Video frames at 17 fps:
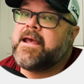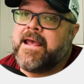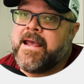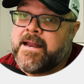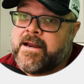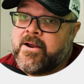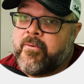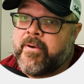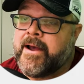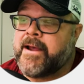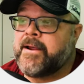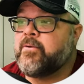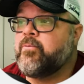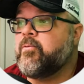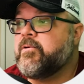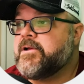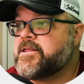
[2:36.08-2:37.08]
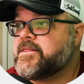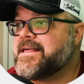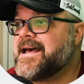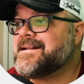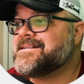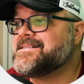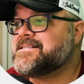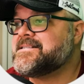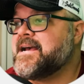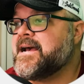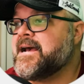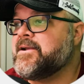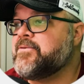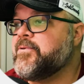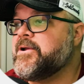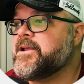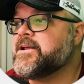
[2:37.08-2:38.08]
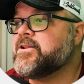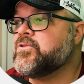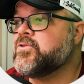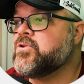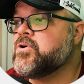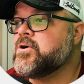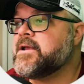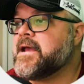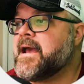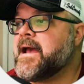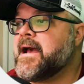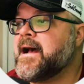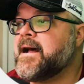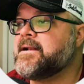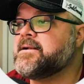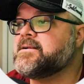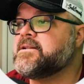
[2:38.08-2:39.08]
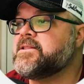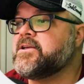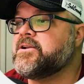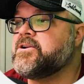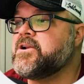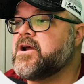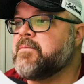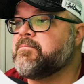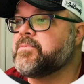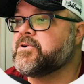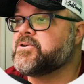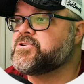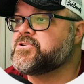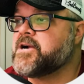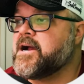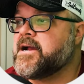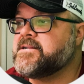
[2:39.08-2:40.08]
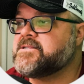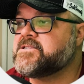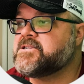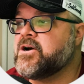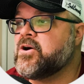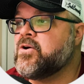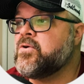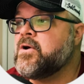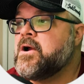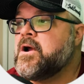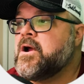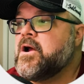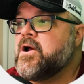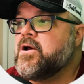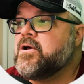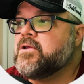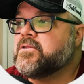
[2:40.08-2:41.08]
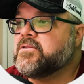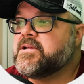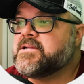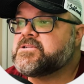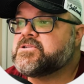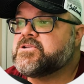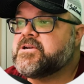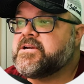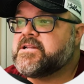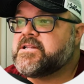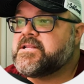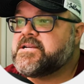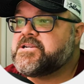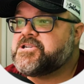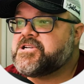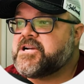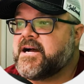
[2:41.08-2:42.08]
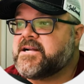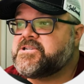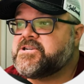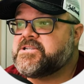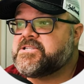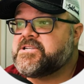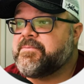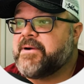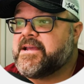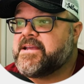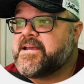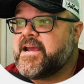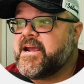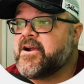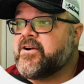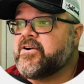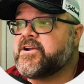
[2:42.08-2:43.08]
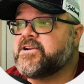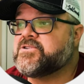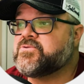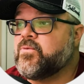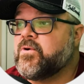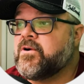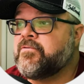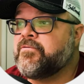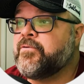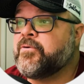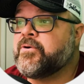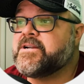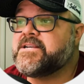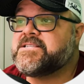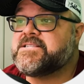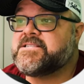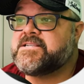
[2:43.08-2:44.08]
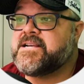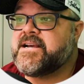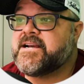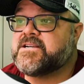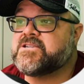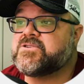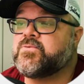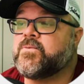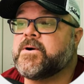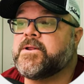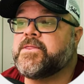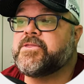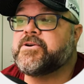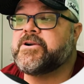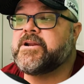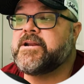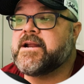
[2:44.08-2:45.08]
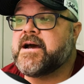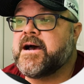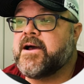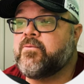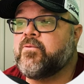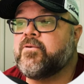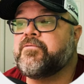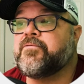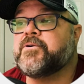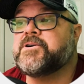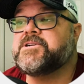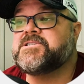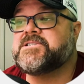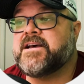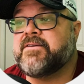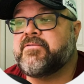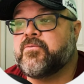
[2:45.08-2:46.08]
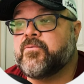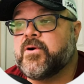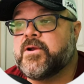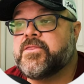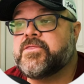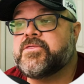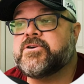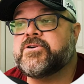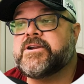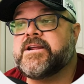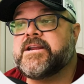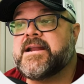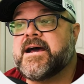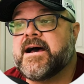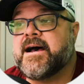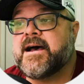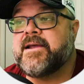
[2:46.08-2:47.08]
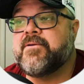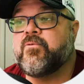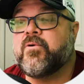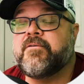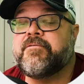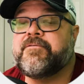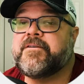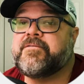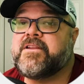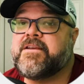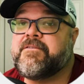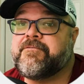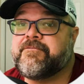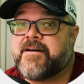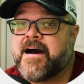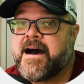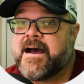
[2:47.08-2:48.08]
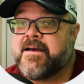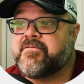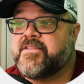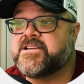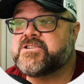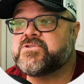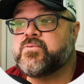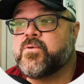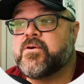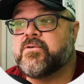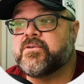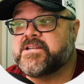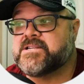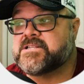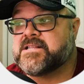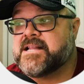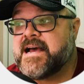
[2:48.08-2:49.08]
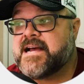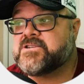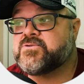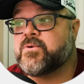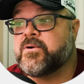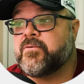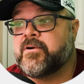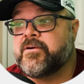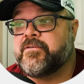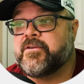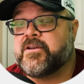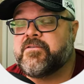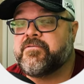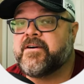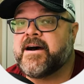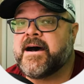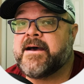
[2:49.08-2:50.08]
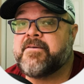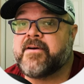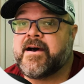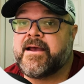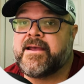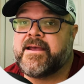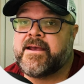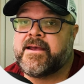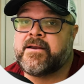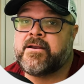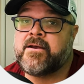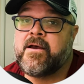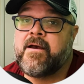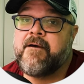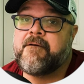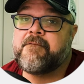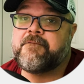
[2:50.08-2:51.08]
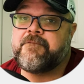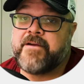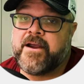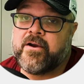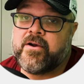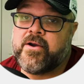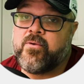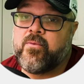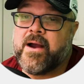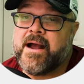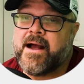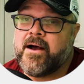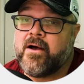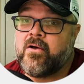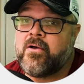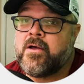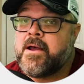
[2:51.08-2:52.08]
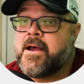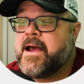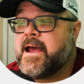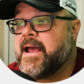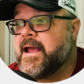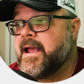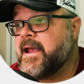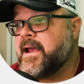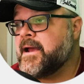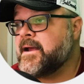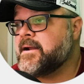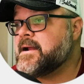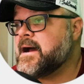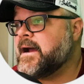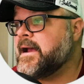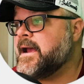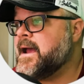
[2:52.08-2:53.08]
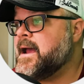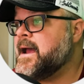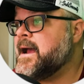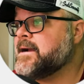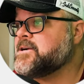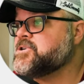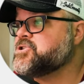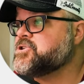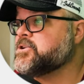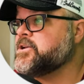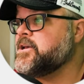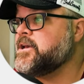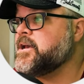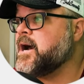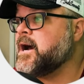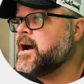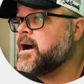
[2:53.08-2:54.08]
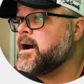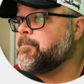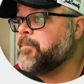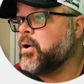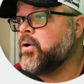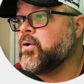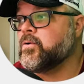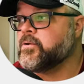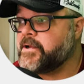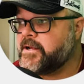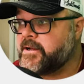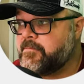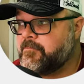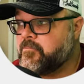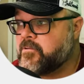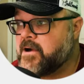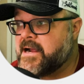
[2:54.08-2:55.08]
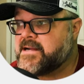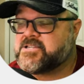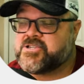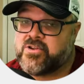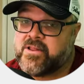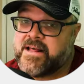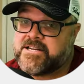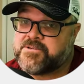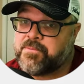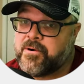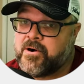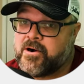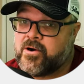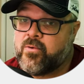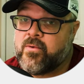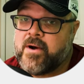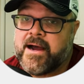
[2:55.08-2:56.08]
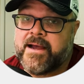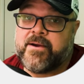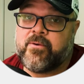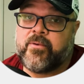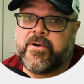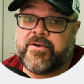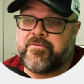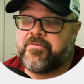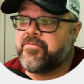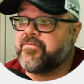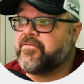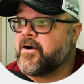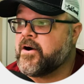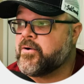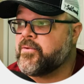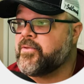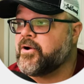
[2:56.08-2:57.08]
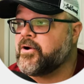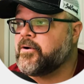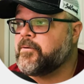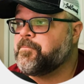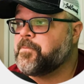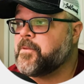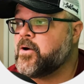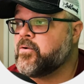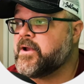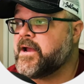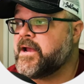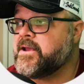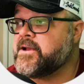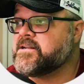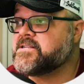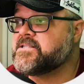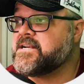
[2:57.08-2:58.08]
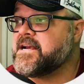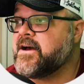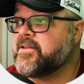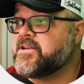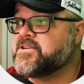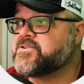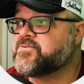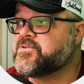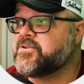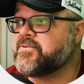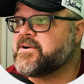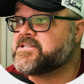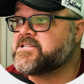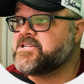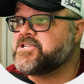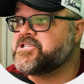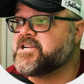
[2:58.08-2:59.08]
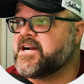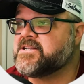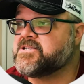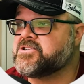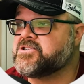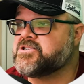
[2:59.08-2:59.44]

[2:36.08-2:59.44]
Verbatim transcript: anyway, with that said, we can look at the numbers, right? So Let's look at these shots. You can see my carries 146, 139, 147, 139, 155. This one, this last one, 155, I hit very well, and I actually uh, pulled it right. So that's part of why it went farther. Okay, you can see how these the rest of these shots are